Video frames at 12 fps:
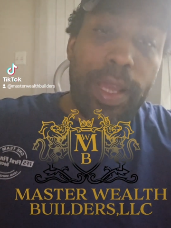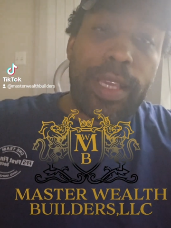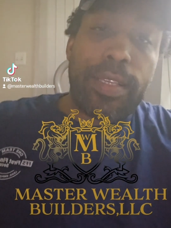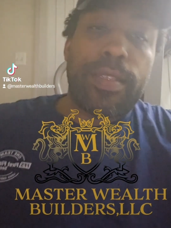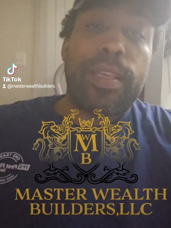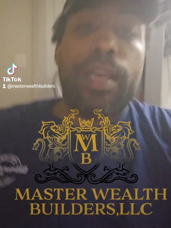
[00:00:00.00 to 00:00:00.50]

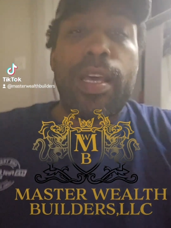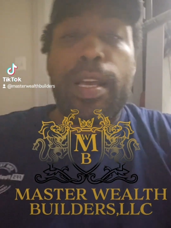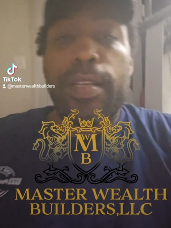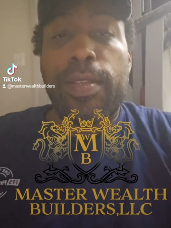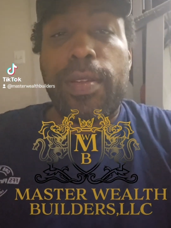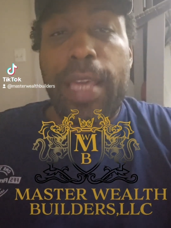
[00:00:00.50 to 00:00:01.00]
race.
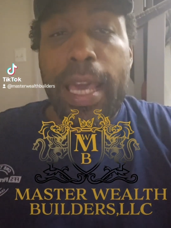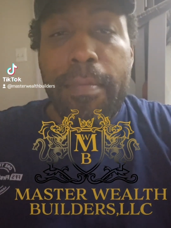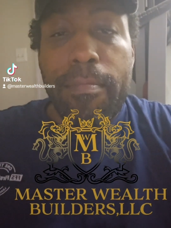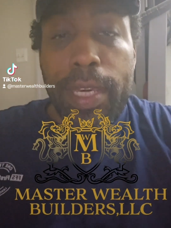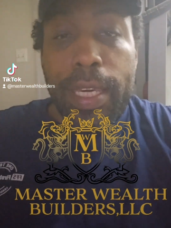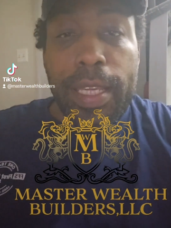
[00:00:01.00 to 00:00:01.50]
So
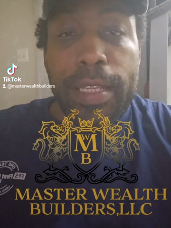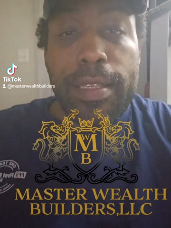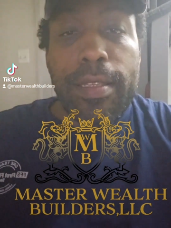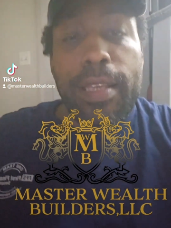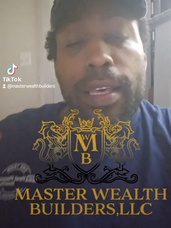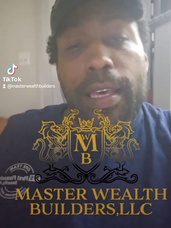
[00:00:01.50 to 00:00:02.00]
that
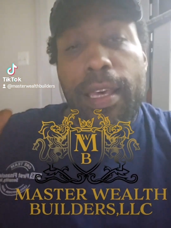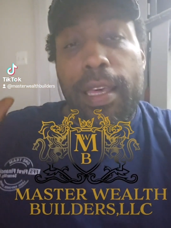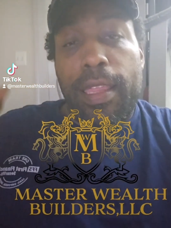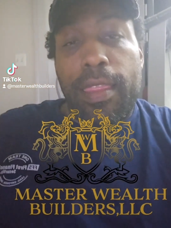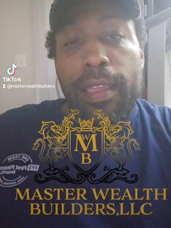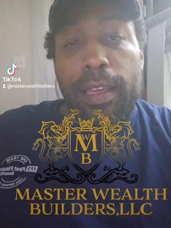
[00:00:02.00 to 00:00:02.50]
means,
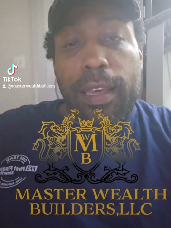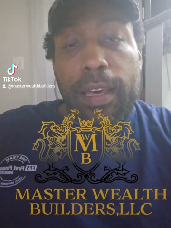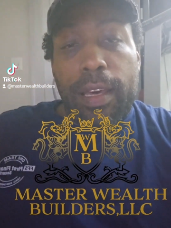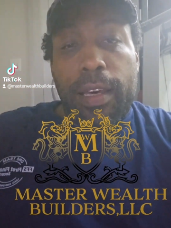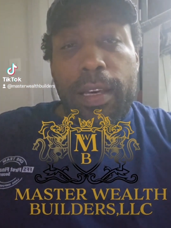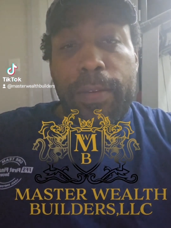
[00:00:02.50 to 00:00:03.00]

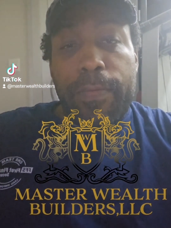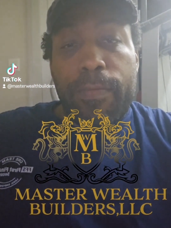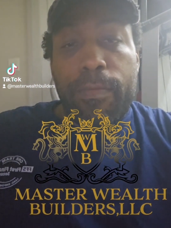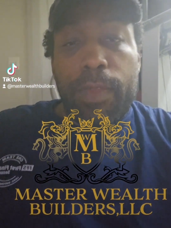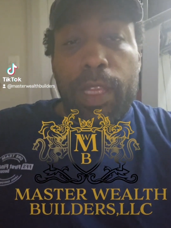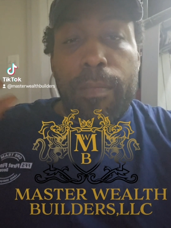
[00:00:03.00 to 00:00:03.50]
uh,
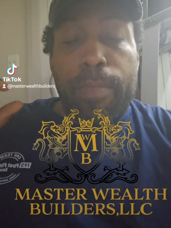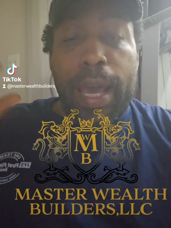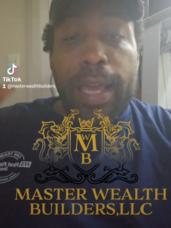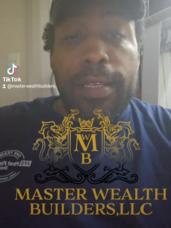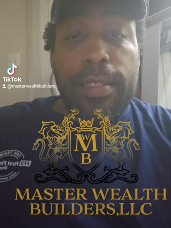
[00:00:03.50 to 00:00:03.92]
by